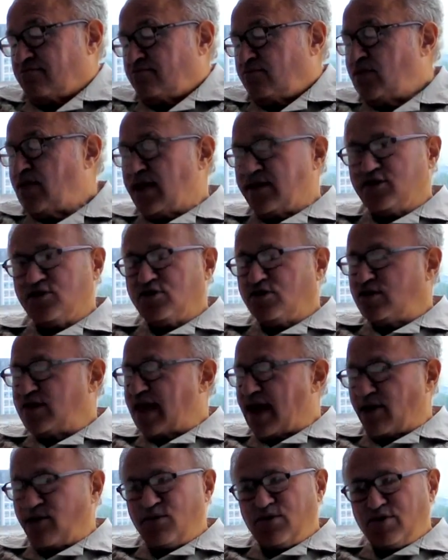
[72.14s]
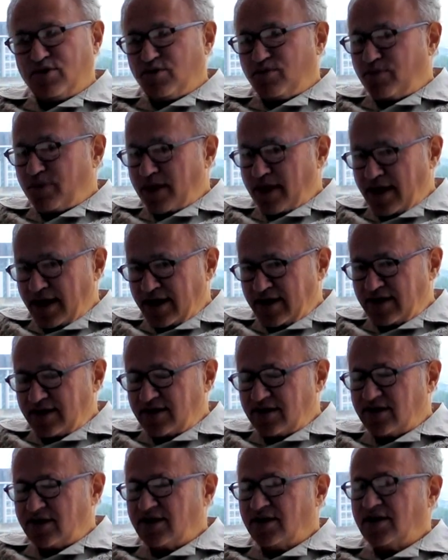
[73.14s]
That would
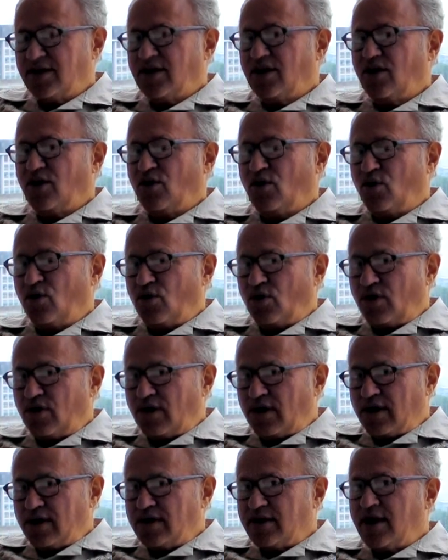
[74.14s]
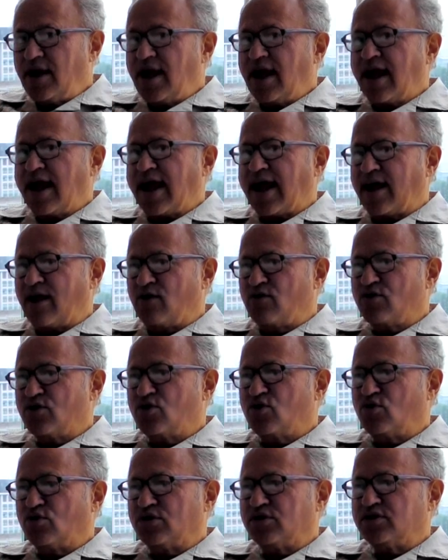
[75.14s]
depend on how the
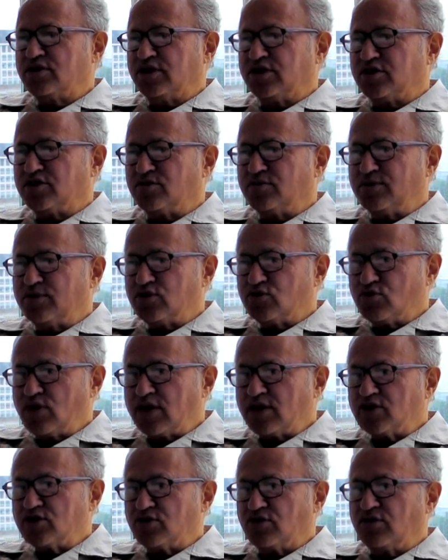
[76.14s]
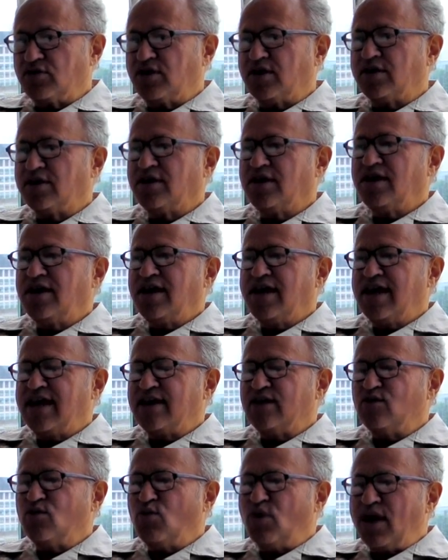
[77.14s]
court system is structured. That
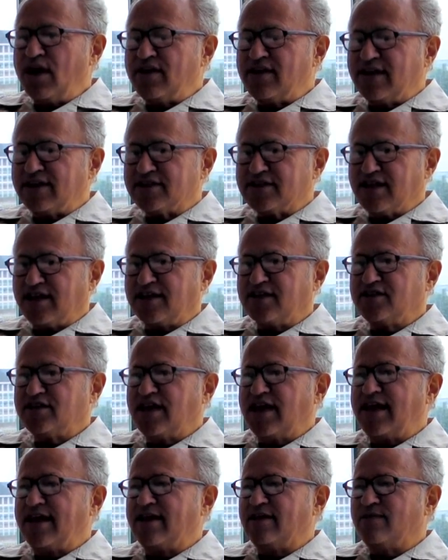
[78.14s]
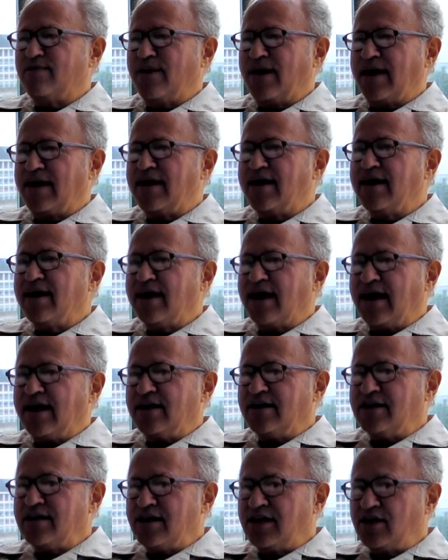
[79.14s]
in a way, that's like saying, in my
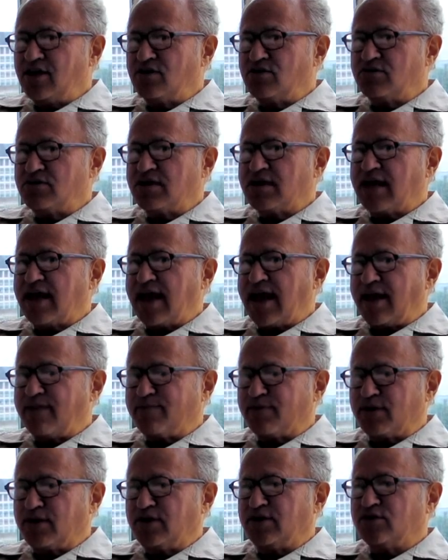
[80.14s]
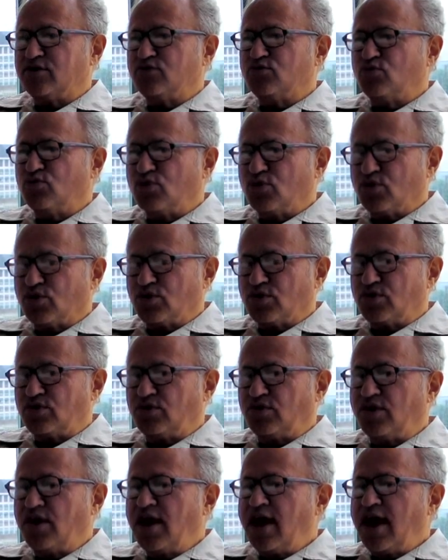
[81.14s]
ideal capitalist
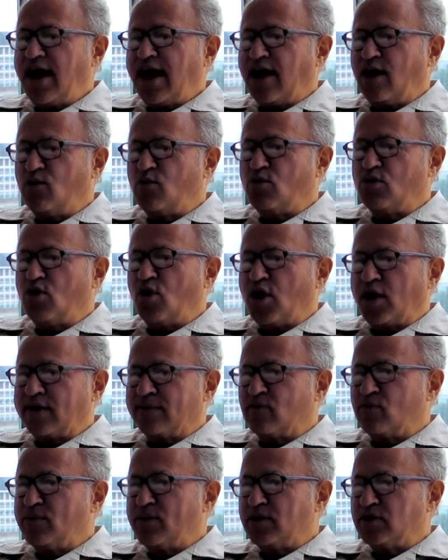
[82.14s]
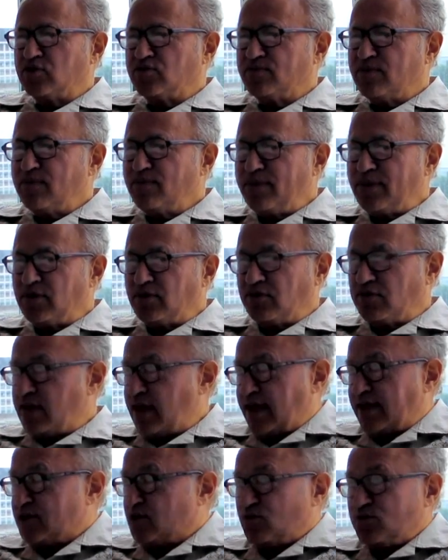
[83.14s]
world, how will automobiles be built? And
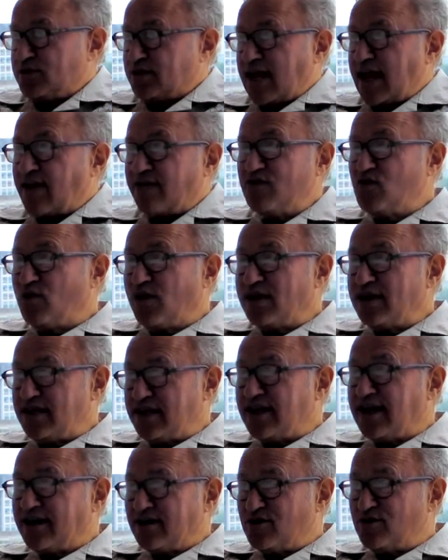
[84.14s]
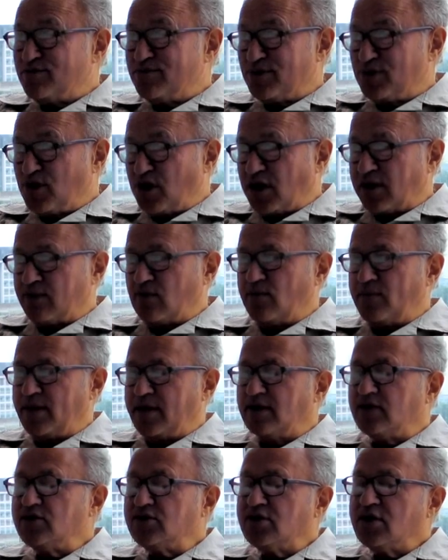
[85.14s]
the answer is, I have no idea. I don't build
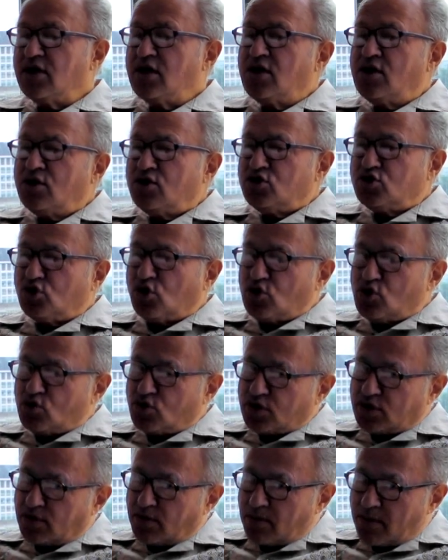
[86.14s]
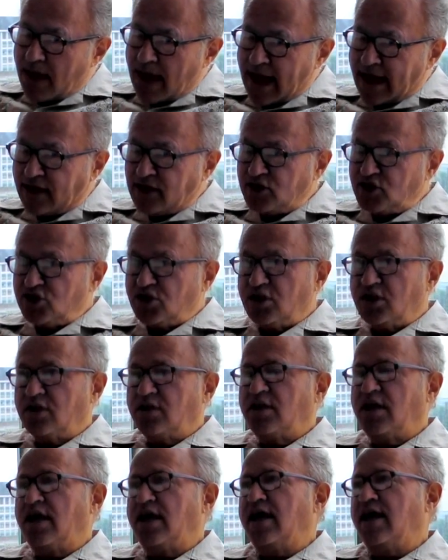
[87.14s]
automobiles. So you can imagine
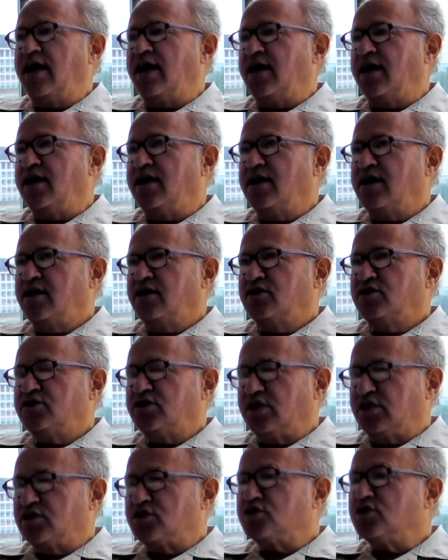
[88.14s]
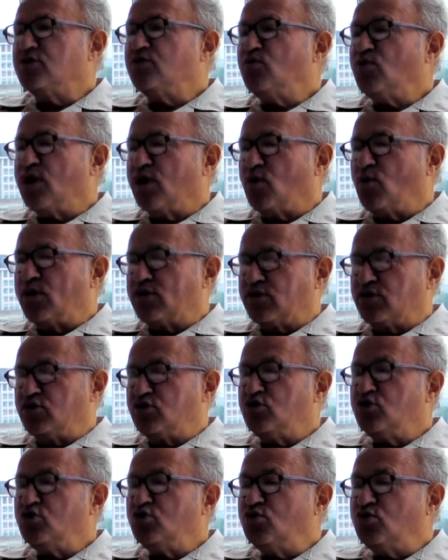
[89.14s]
a system where what the
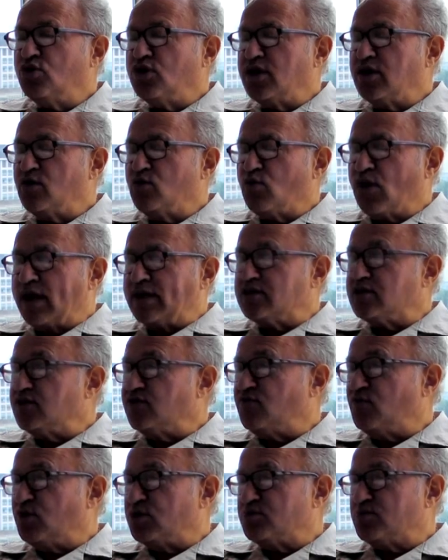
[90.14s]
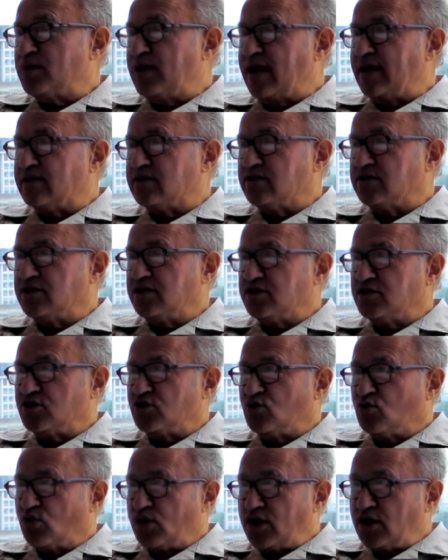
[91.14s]
two rights enforcement agencies
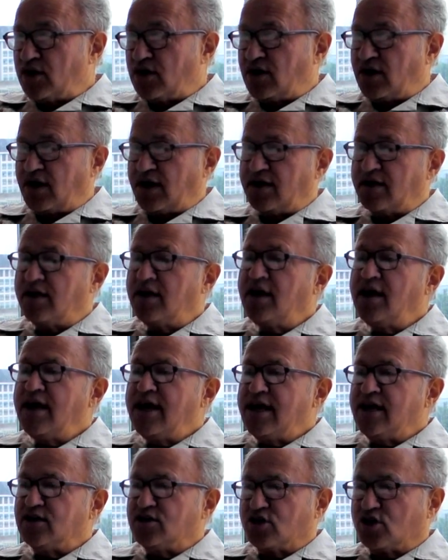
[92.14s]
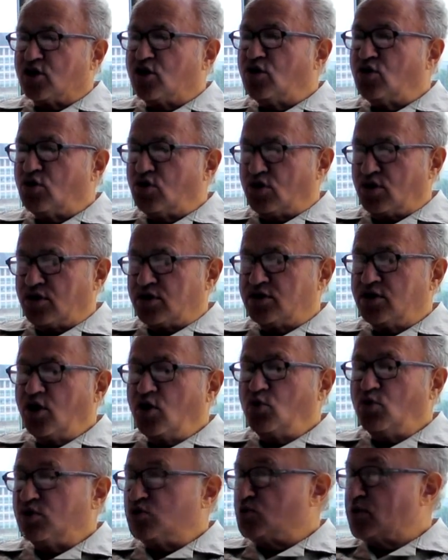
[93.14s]
agree on is a court
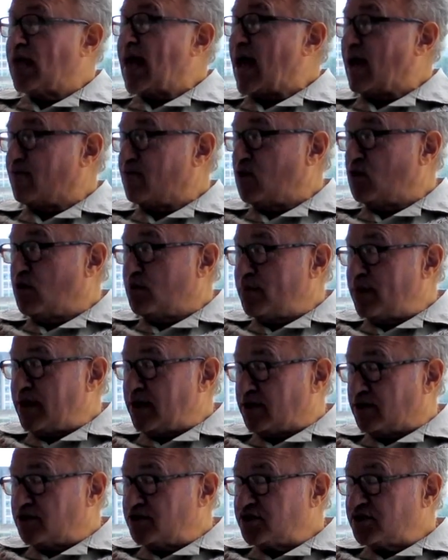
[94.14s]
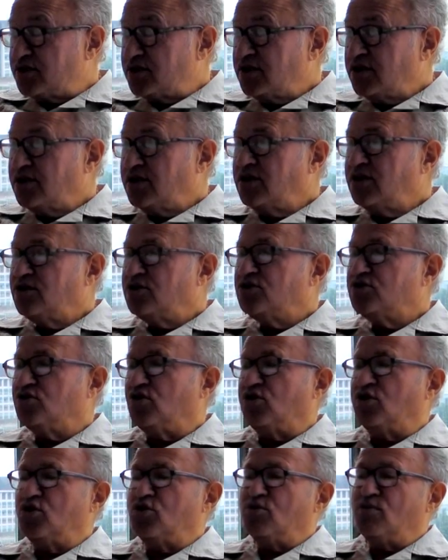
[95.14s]
which will have no appeals.
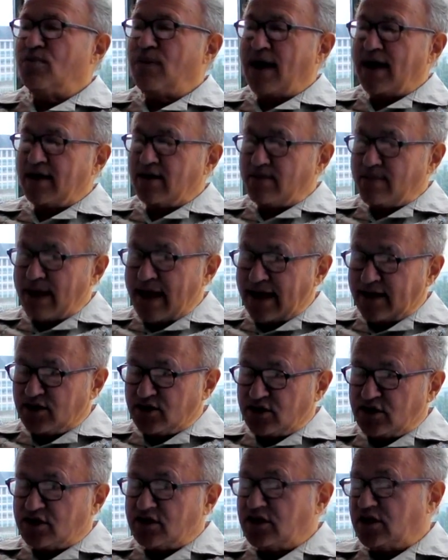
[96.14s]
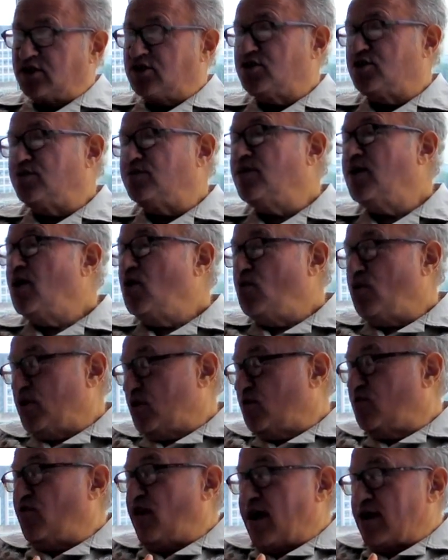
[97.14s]
So you might imagine a system where
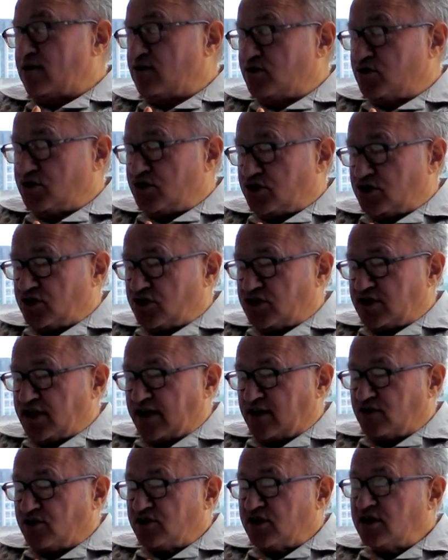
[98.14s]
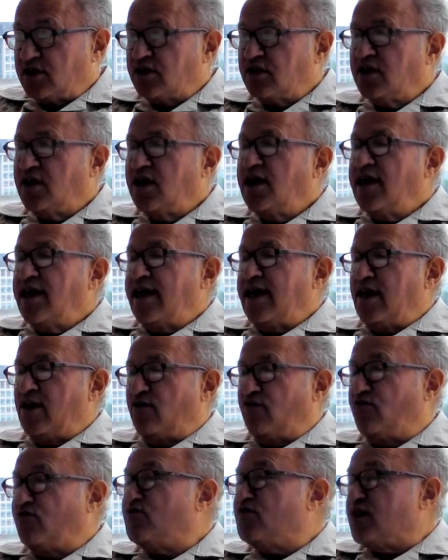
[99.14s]
the final decision settles it.
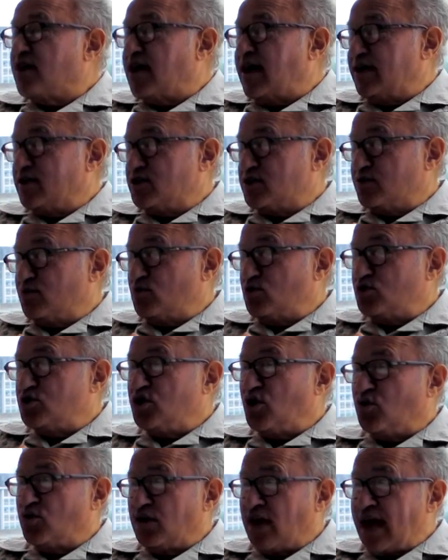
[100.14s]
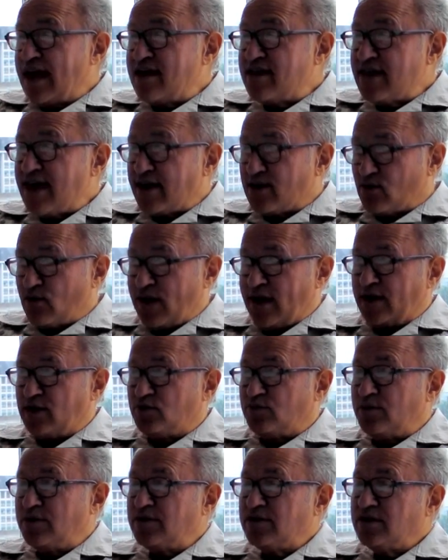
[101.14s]
If the customers don't like that
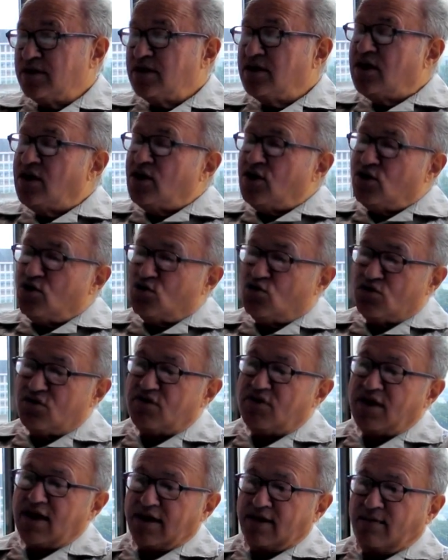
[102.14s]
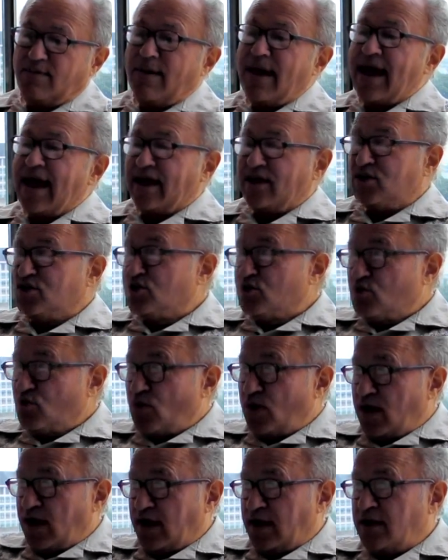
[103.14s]
arrangement, you could then imagine
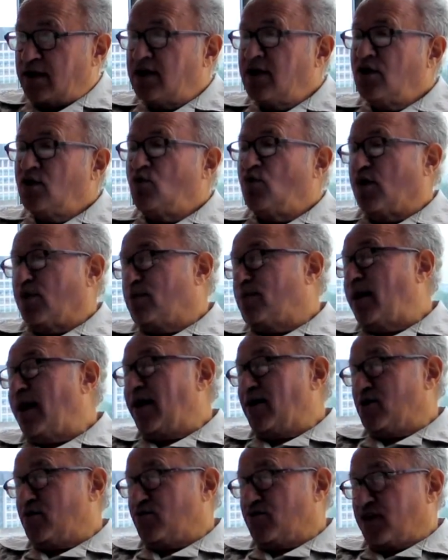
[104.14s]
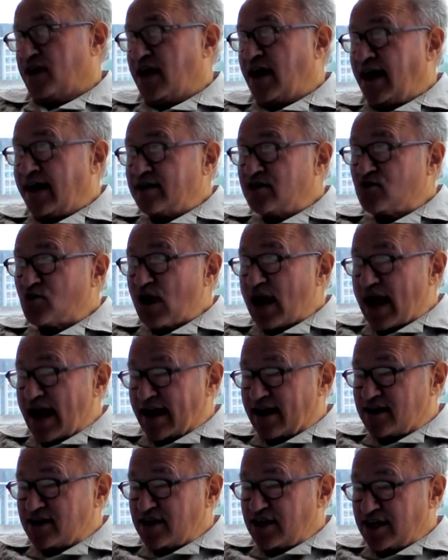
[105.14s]
one where part of the
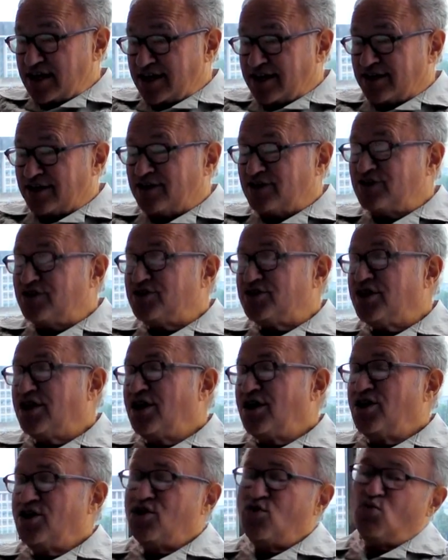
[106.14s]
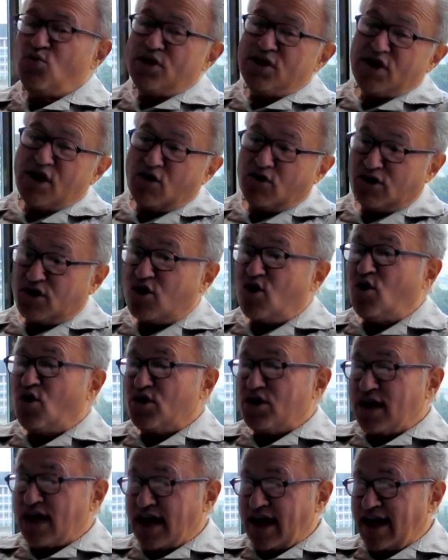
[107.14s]
contract is we go to
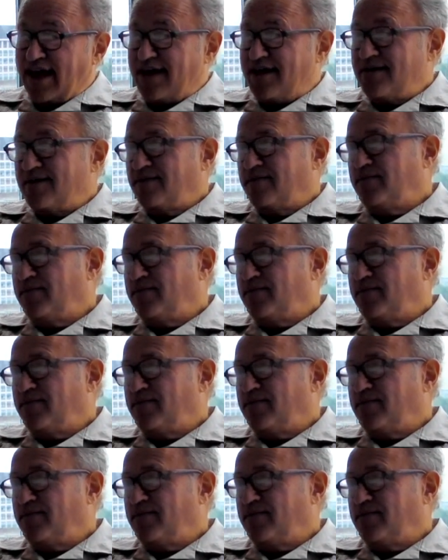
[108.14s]
court A.